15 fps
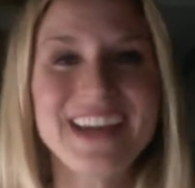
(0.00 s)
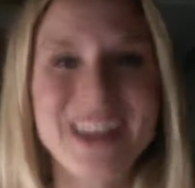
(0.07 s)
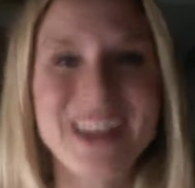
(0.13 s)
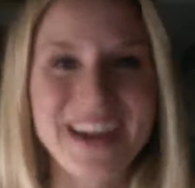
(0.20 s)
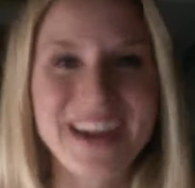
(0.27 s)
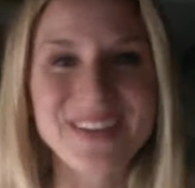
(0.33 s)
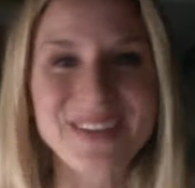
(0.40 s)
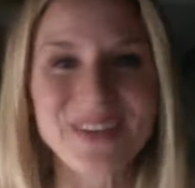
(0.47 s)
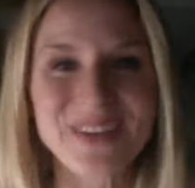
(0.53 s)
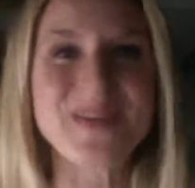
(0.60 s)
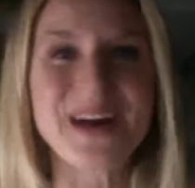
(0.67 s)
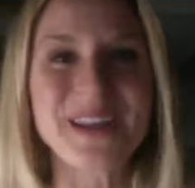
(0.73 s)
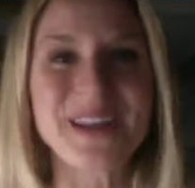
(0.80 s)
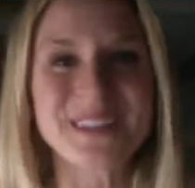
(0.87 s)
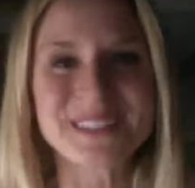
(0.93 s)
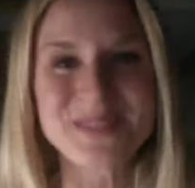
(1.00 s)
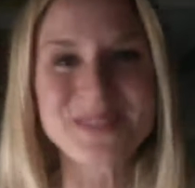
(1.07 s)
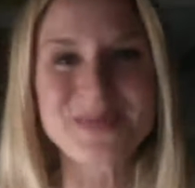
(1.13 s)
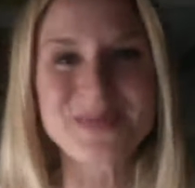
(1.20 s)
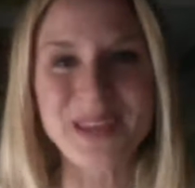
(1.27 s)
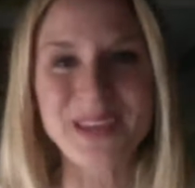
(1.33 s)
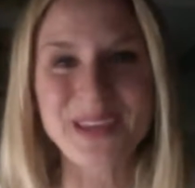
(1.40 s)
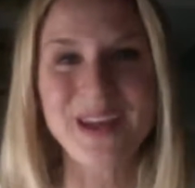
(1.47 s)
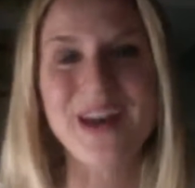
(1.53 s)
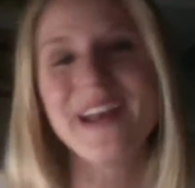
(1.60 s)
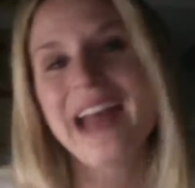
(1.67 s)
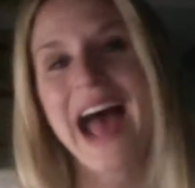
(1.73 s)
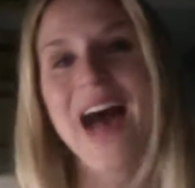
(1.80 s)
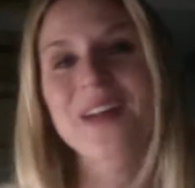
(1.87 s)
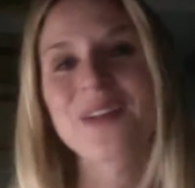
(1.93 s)
to me on how to love
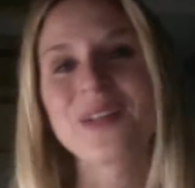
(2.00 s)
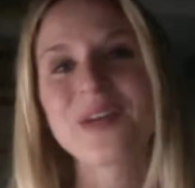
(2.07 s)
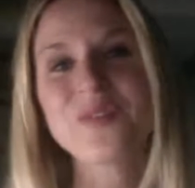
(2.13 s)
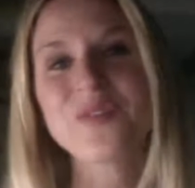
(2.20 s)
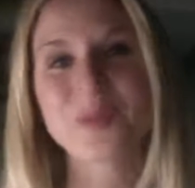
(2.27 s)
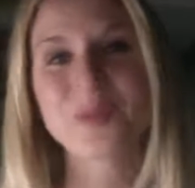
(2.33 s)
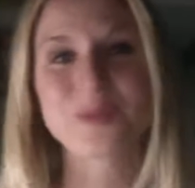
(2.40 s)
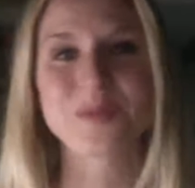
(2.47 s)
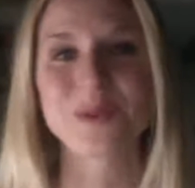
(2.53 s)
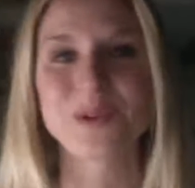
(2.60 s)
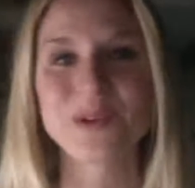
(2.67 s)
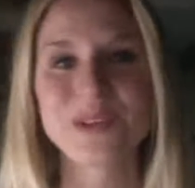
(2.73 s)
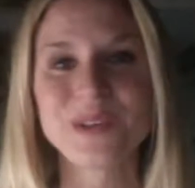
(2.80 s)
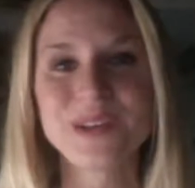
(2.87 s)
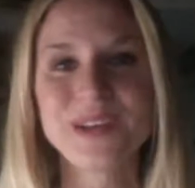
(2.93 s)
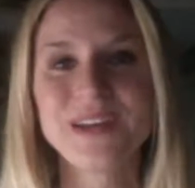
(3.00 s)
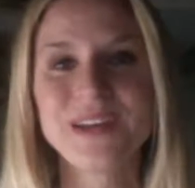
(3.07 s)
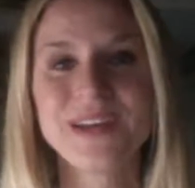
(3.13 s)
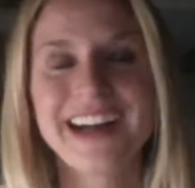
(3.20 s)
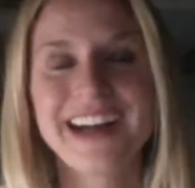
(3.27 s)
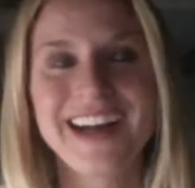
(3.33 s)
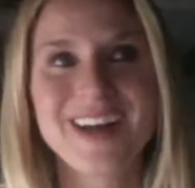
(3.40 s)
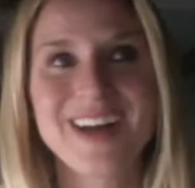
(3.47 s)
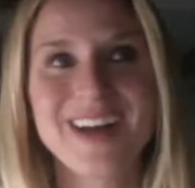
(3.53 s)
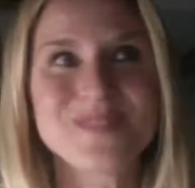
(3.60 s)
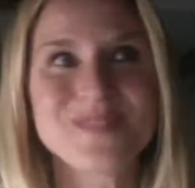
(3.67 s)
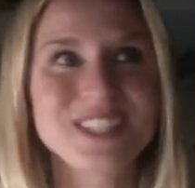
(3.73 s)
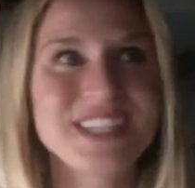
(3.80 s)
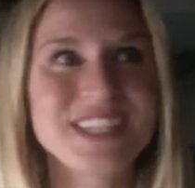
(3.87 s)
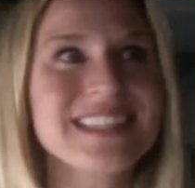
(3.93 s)
people. Jesus,
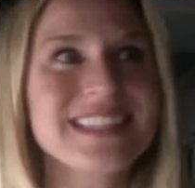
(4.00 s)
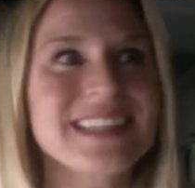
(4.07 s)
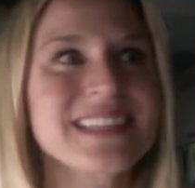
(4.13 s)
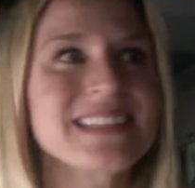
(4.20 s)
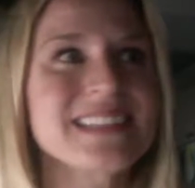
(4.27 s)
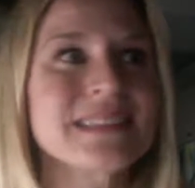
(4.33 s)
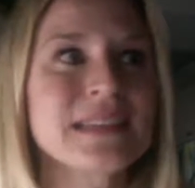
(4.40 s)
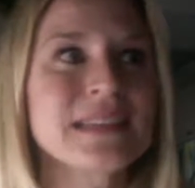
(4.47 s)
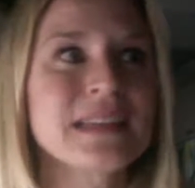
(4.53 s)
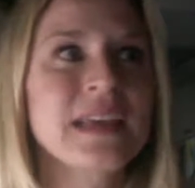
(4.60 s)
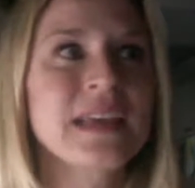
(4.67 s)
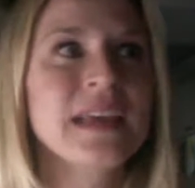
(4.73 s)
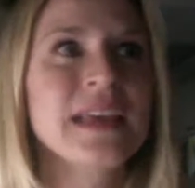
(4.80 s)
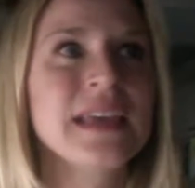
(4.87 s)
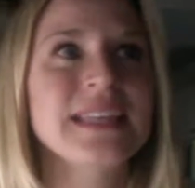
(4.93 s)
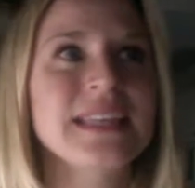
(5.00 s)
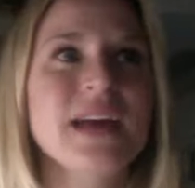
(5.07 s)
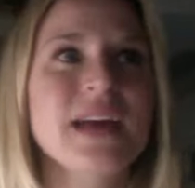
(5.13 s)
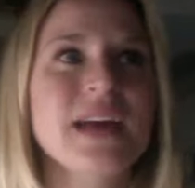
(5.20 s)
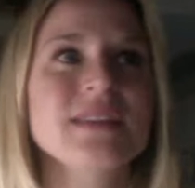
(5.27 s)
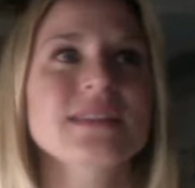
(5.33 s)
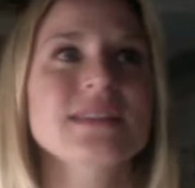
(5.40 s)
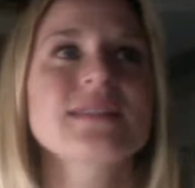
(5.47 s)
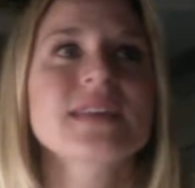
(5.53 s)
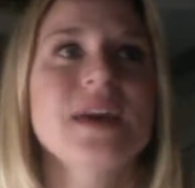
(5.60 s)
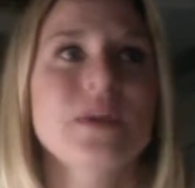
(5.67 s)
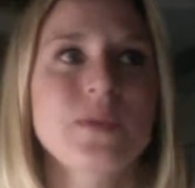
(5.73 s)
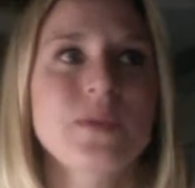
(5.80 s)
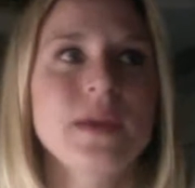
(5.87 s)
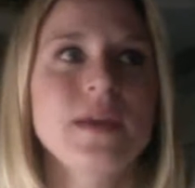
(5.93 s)
he tells us that we
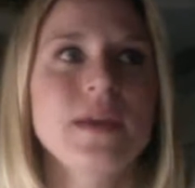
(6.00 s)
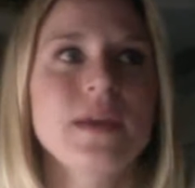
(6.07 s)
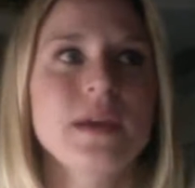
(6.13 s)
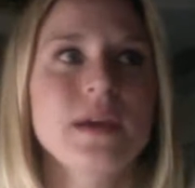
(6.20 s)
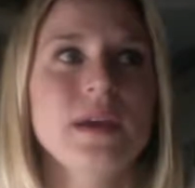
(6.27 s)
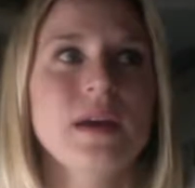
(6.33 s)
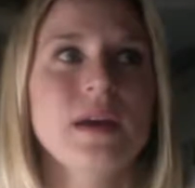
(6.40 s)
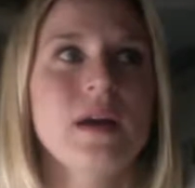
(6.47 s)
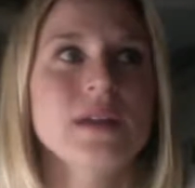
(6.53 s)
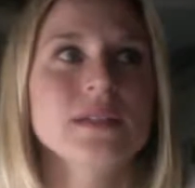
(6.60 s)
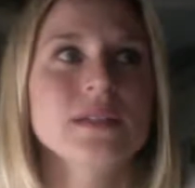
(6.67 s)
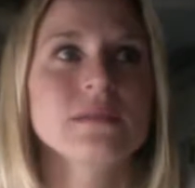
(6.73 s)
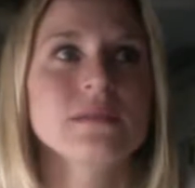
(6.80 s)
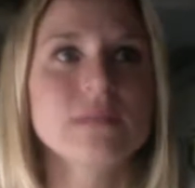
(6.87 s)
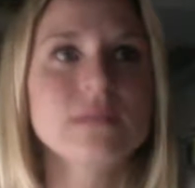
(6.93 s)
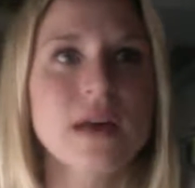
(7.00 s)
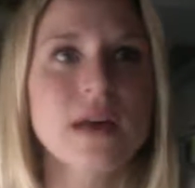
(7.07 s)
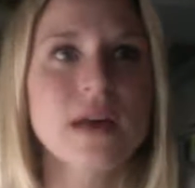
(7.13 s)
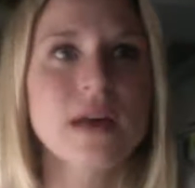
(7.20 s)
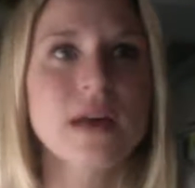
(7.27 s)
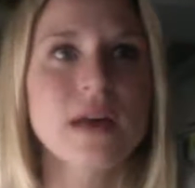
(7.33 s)
are to love one another